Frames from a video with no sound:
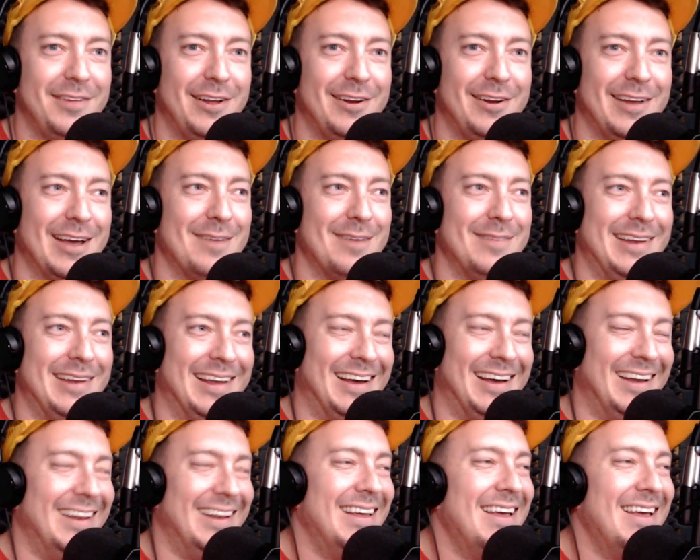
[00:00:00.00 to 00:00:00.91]

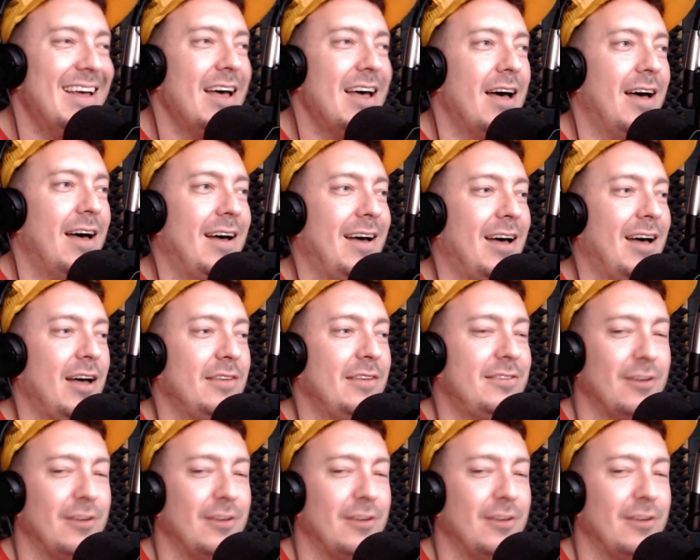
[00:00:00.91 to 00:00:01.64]
Flare-nomenon.